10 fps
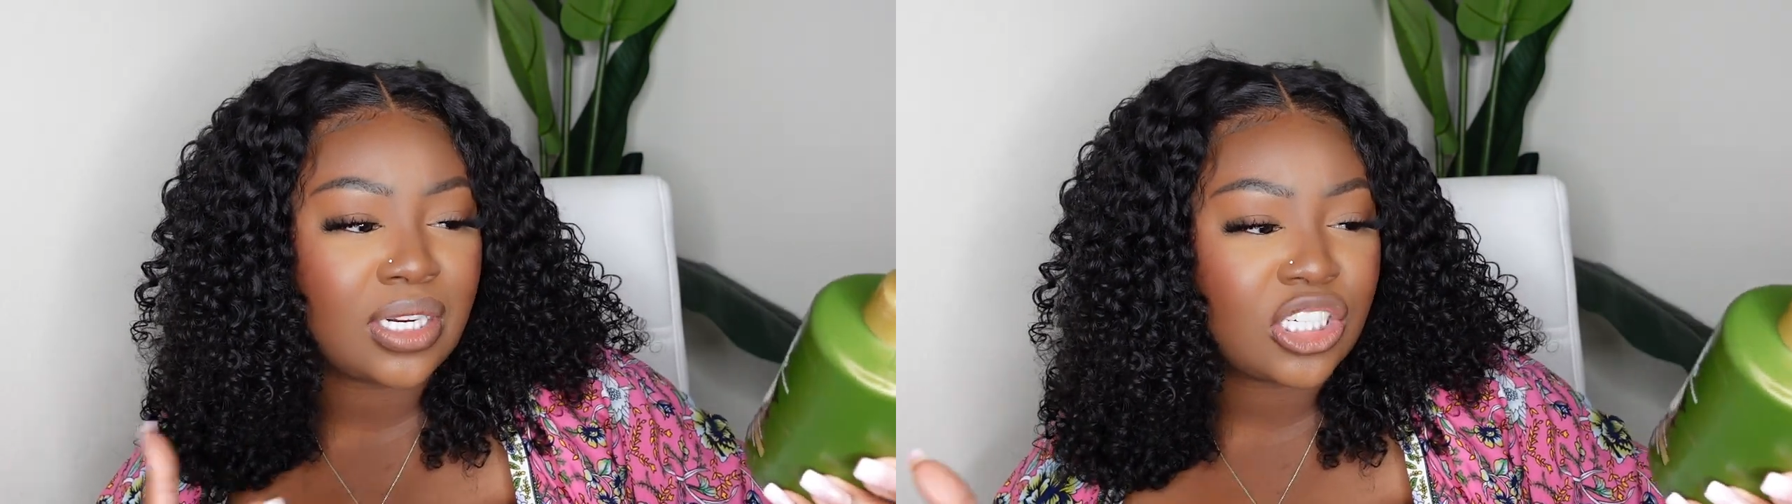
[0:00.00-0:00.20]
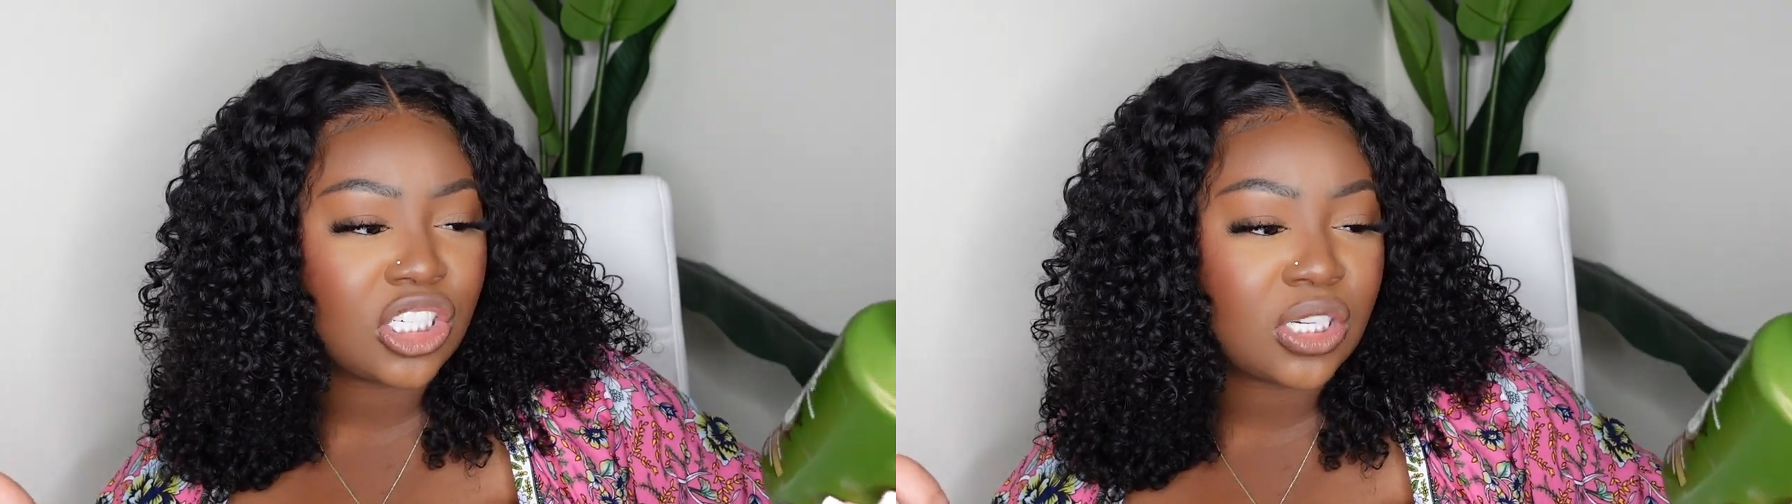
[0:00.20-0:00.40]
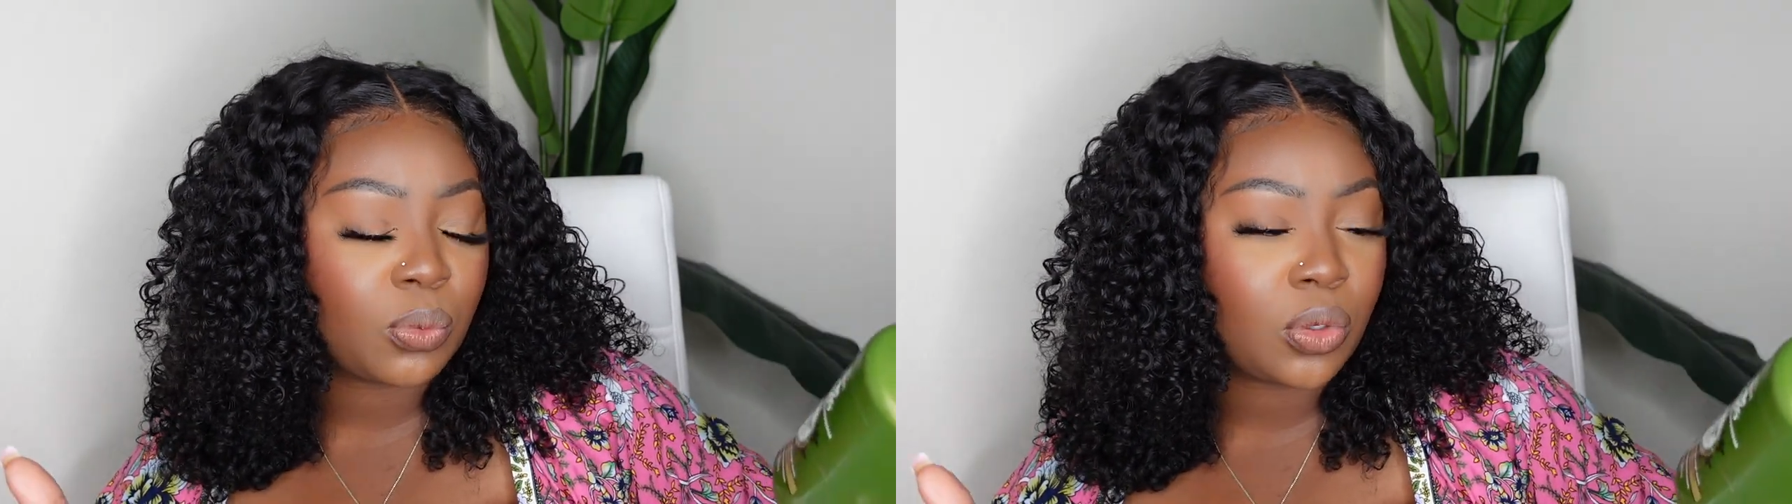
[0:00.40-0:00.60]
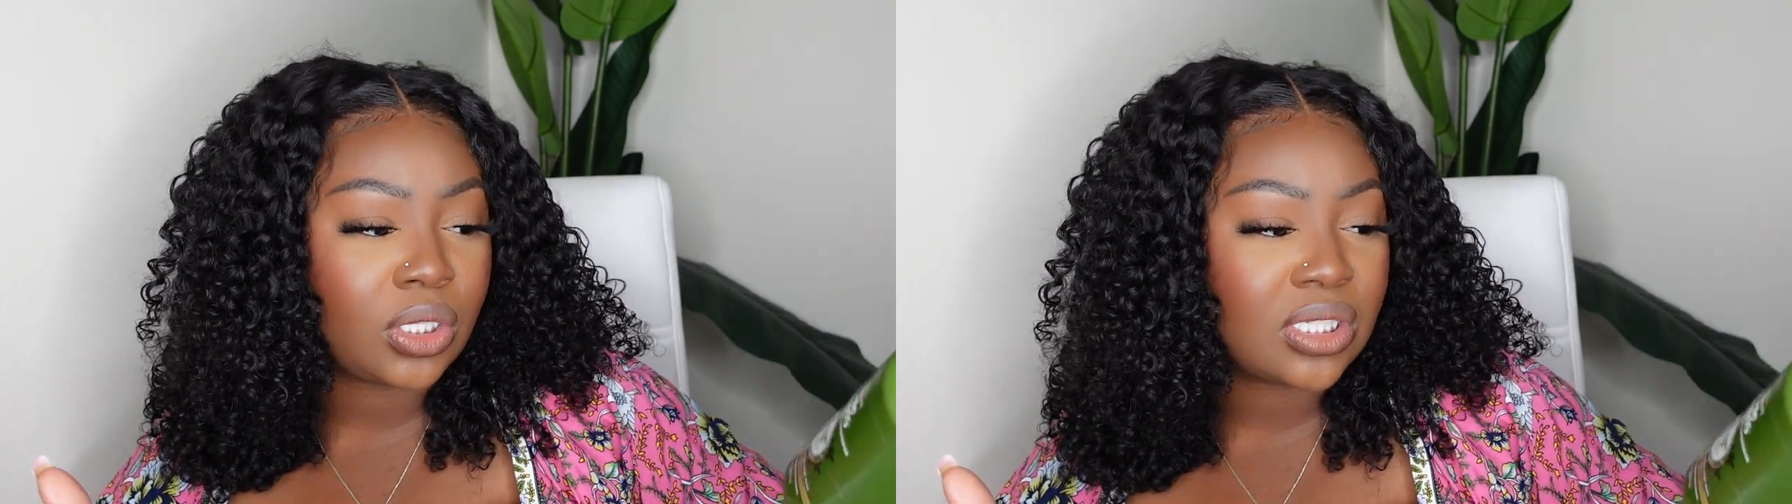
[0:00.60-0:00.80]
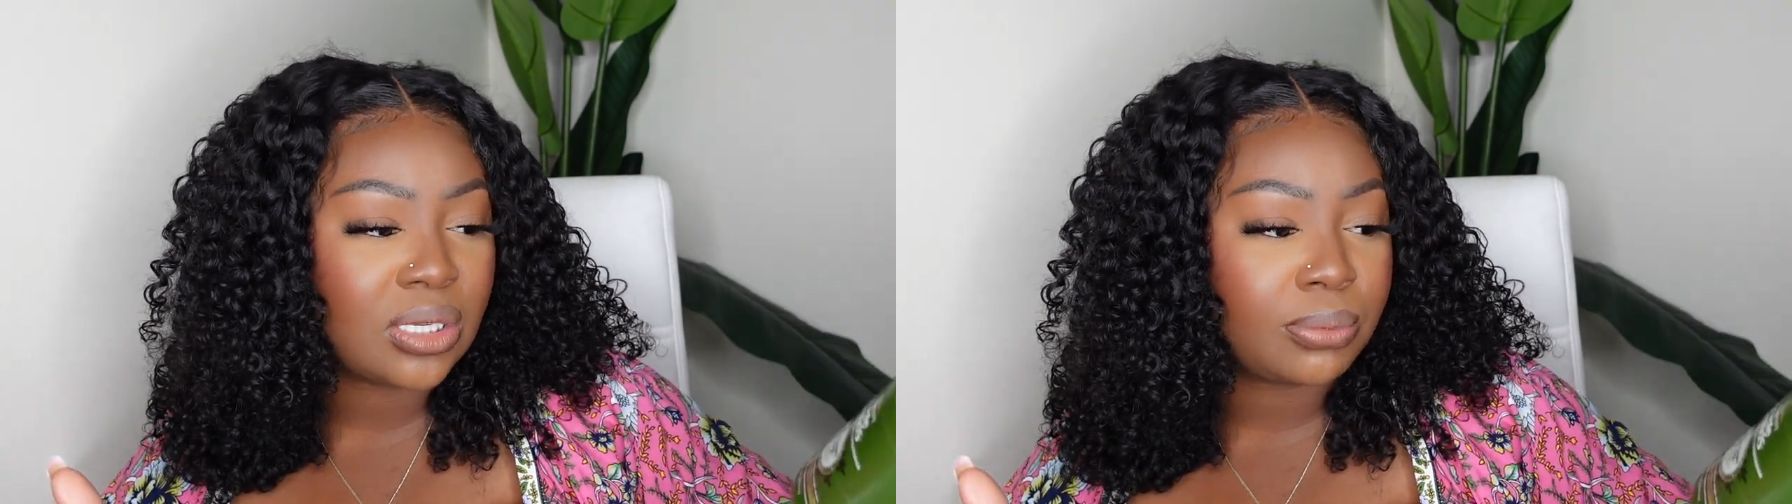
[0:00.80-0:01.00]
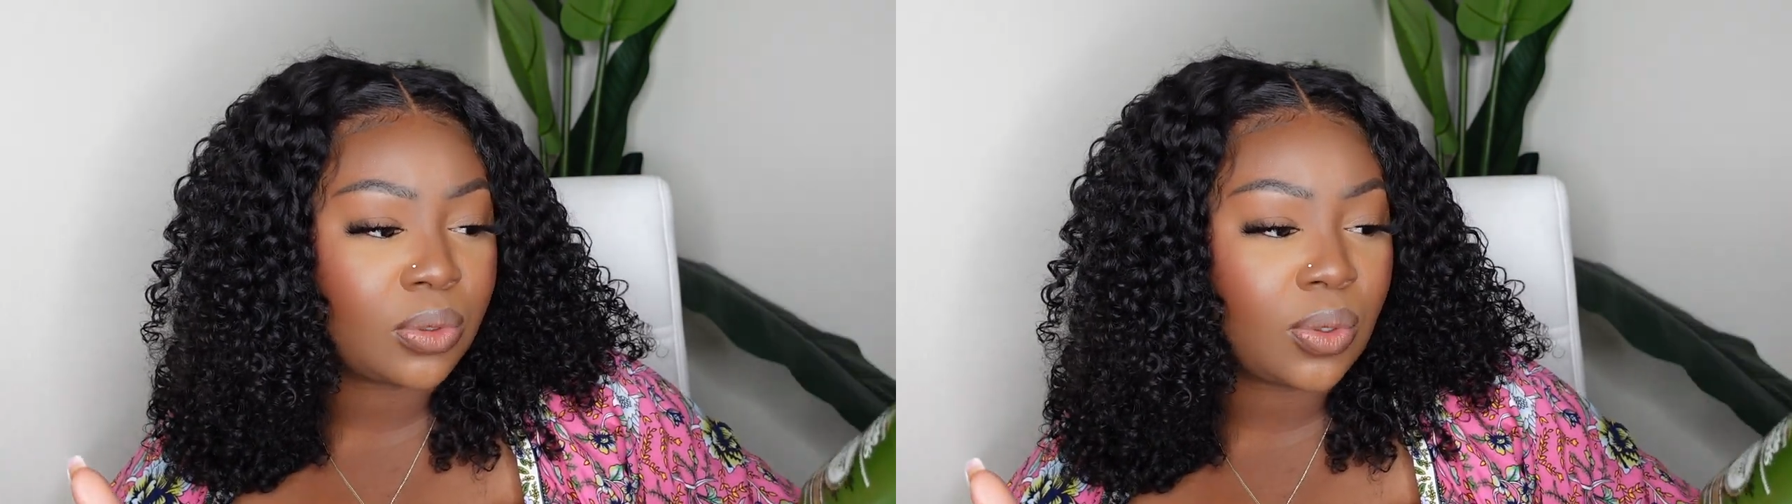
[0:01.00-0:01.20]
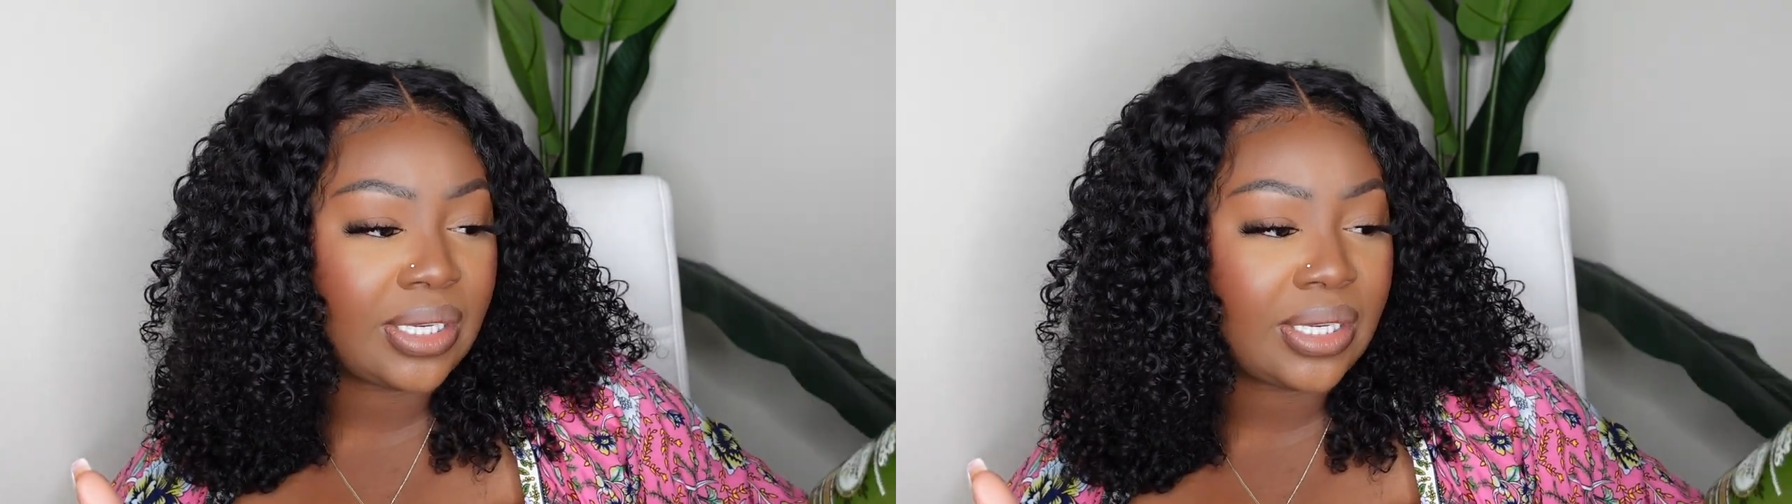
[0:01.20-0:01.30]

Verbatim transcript: It's just a really simple